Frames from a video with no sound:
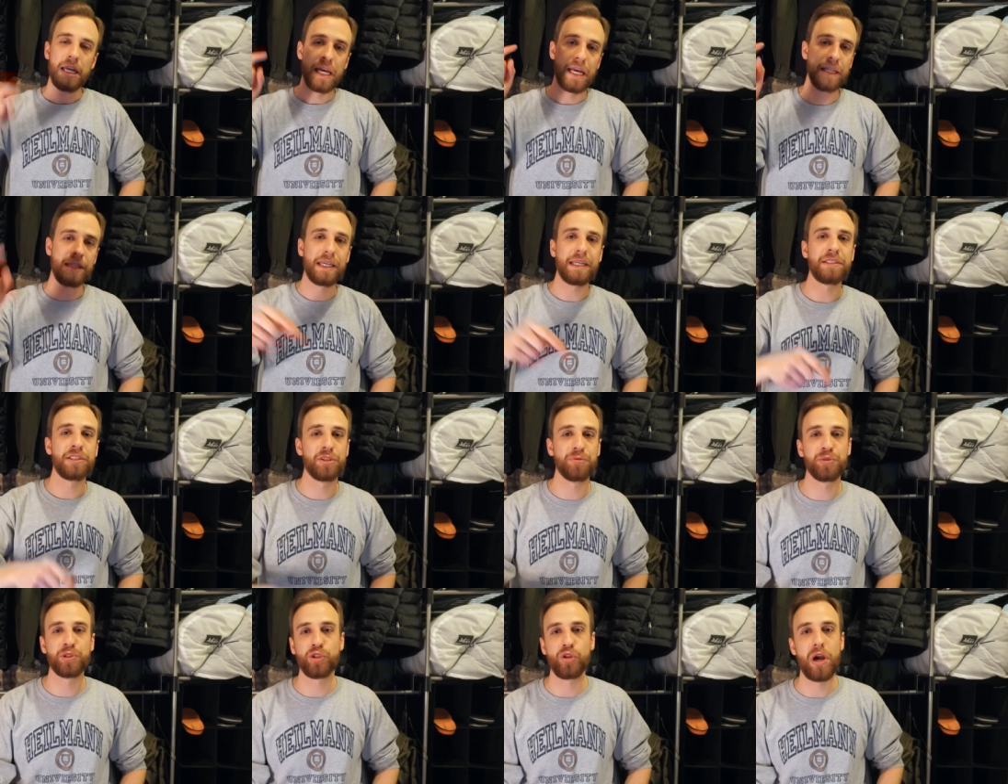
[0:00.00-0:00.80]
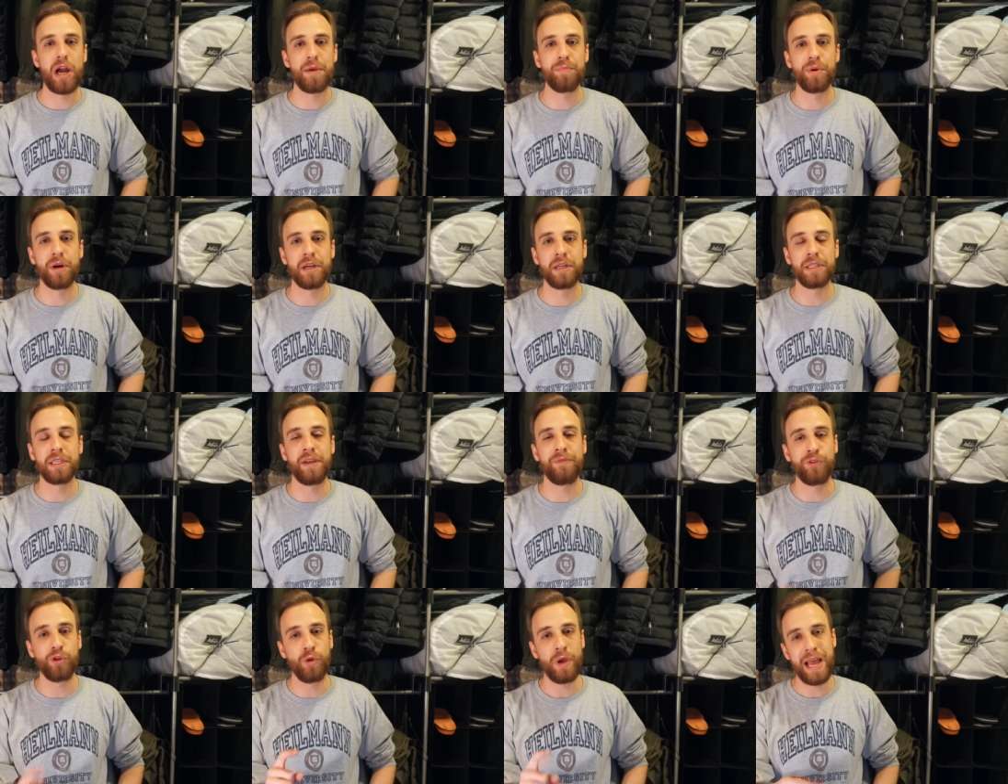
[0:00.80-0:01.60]
Hit that subscribe button
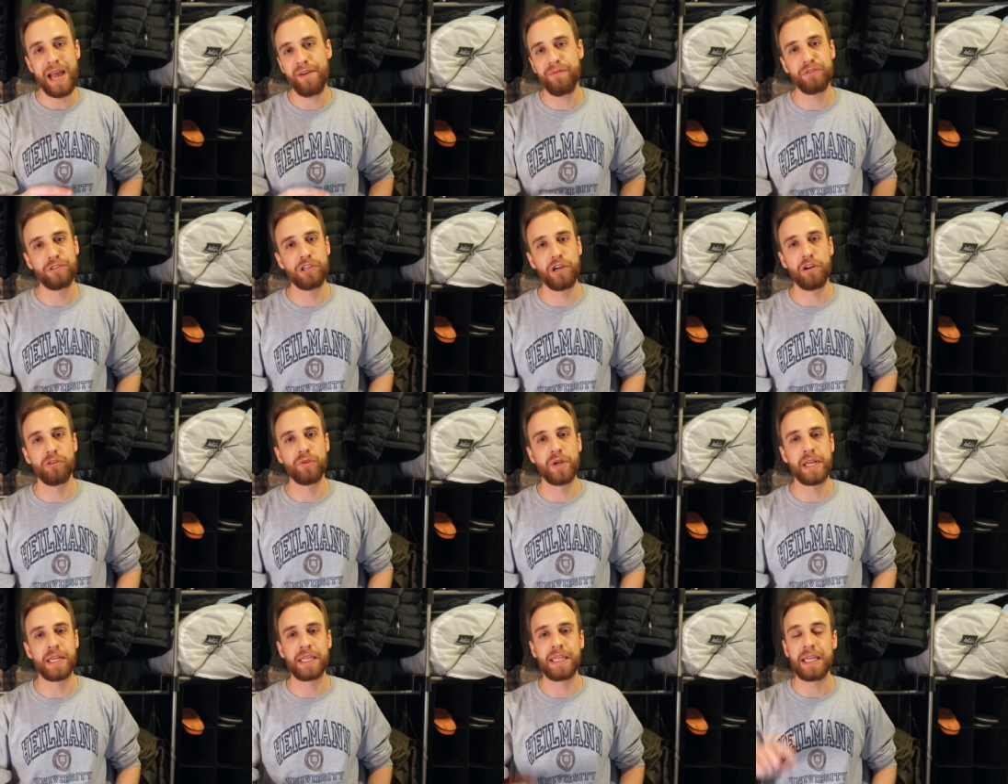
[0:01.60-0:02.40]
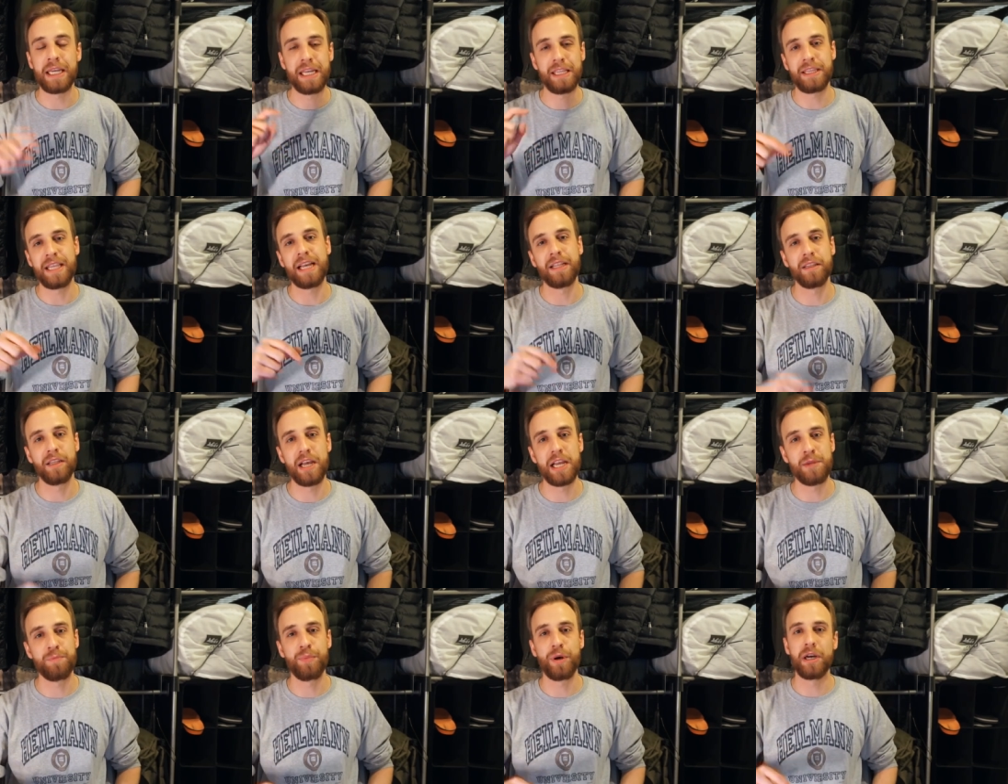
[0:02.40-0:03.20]
if you haven't already. Hit that
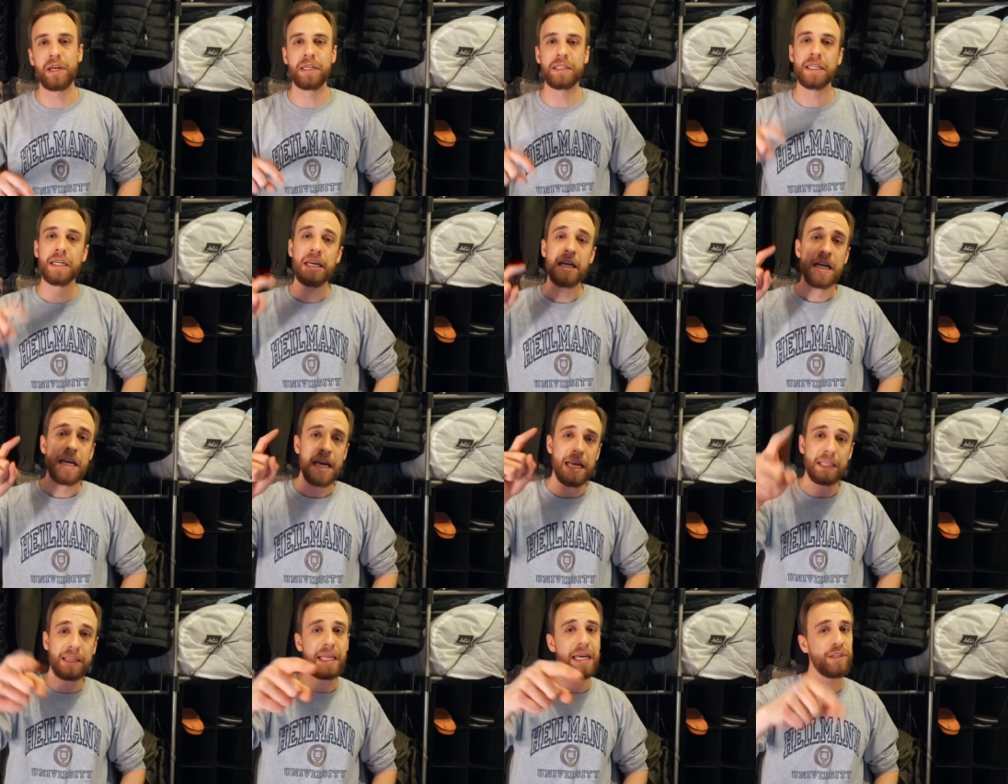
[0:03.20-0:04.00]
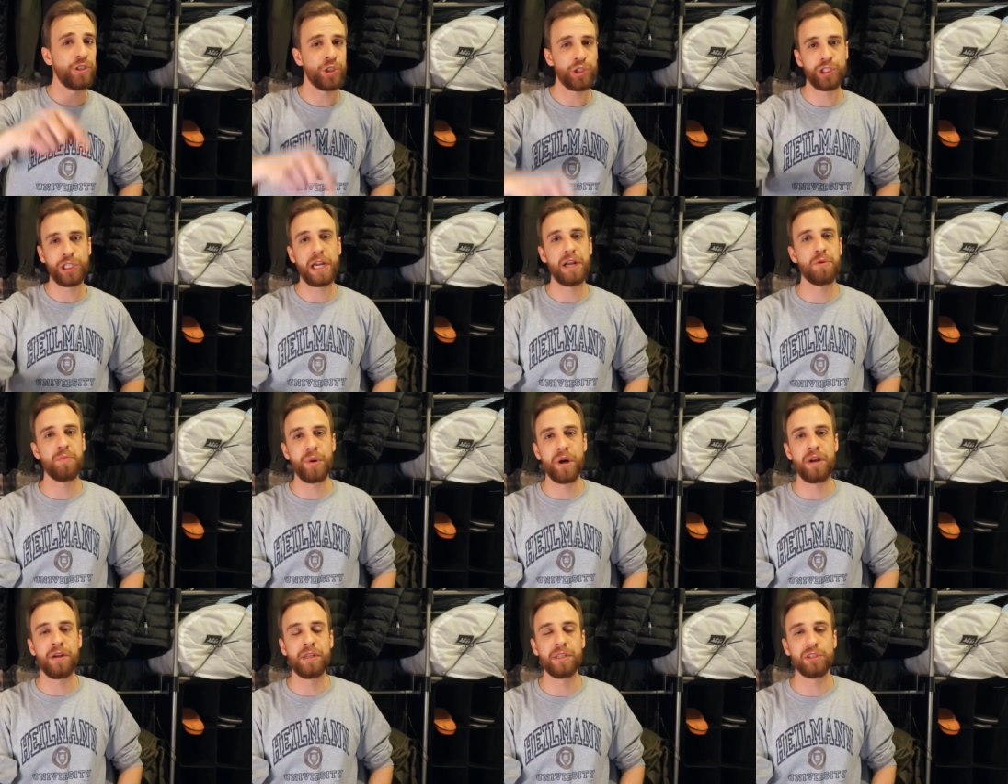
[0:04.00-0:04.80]
like button. Hit that share
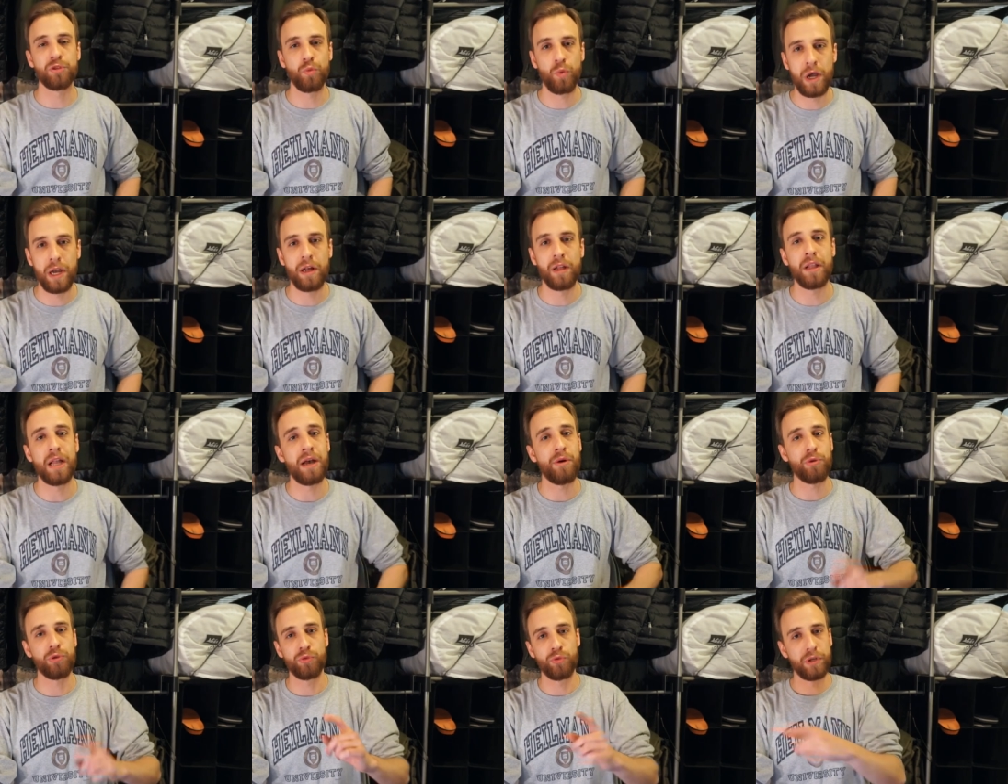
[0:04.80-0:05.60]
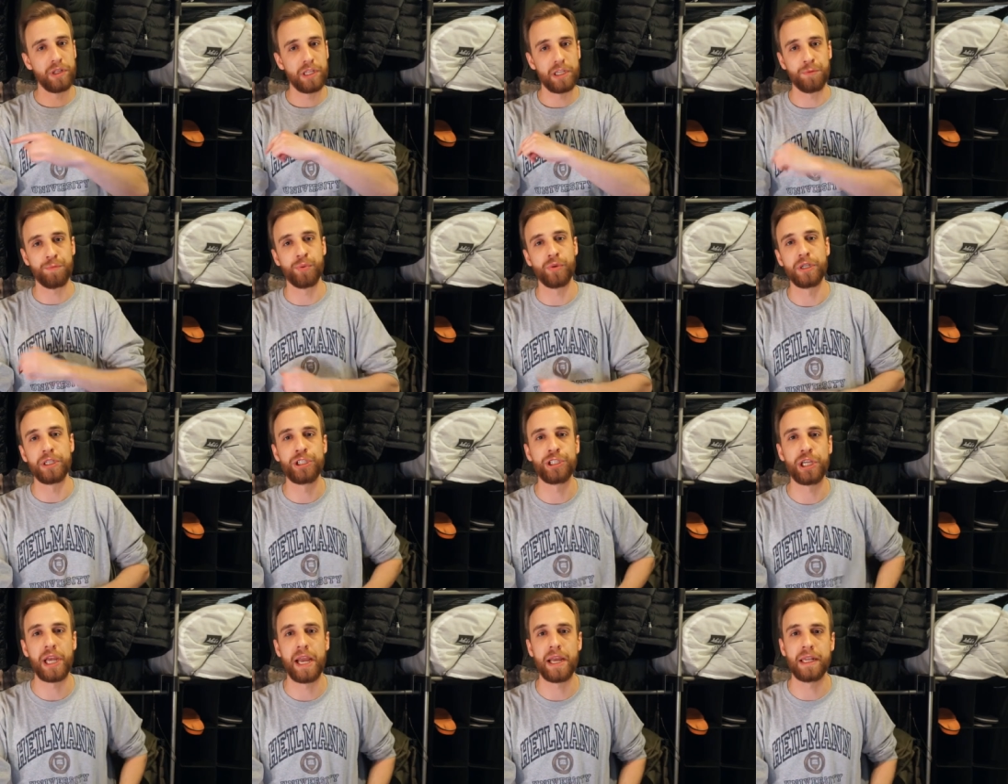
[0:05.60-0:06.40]
button as well. I would really
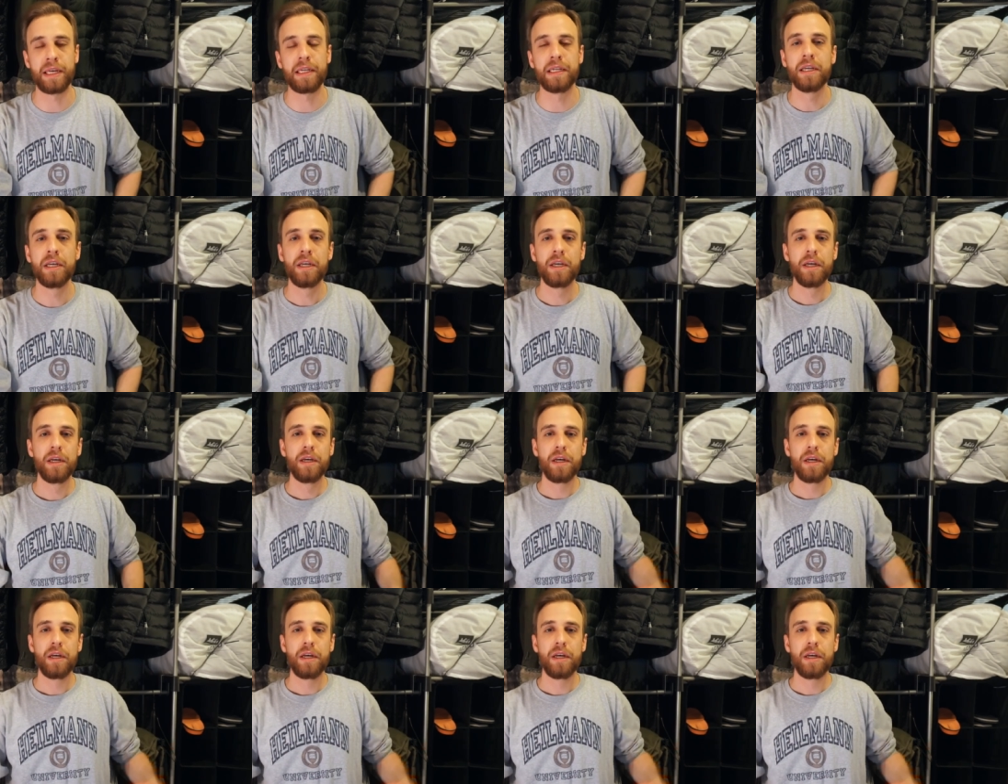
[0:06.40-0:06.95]
appreciate it.